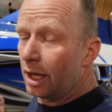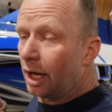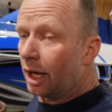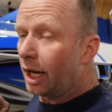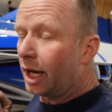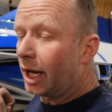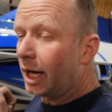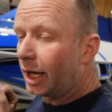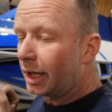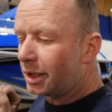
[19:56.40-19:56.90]

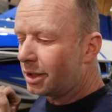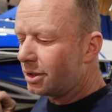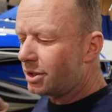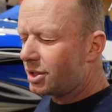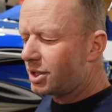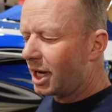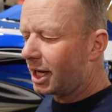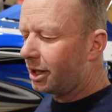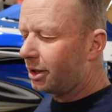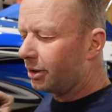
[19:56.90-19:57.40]
uh,
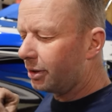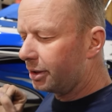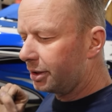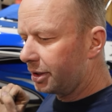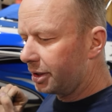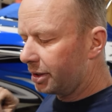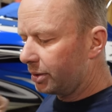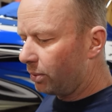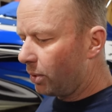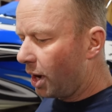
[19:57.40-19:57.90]
cycle
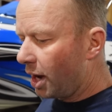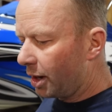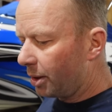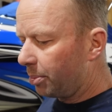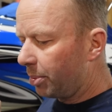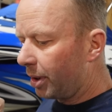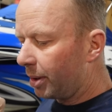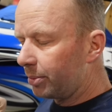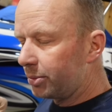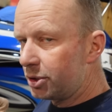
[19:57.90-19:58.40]
the water
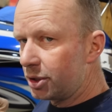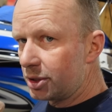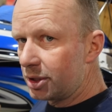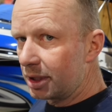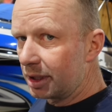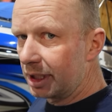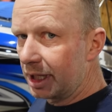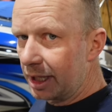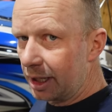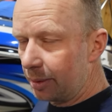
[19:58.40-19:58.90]
pump just a
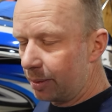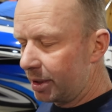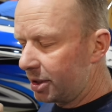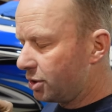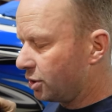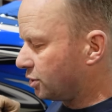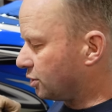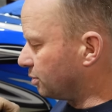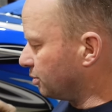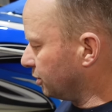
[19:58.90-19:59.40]
little bit
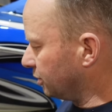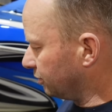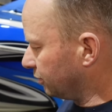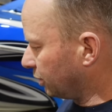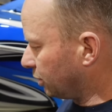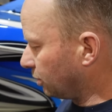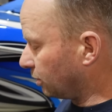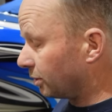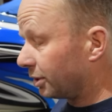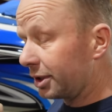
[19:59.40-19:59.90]
just to move the
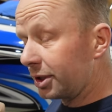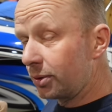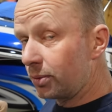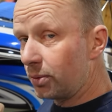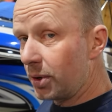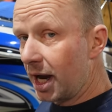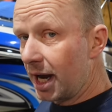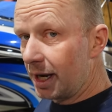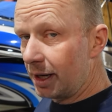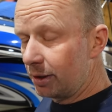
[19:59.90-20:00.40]
coolant
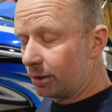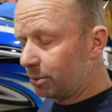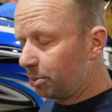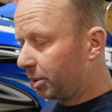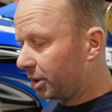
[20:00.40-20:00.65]
around,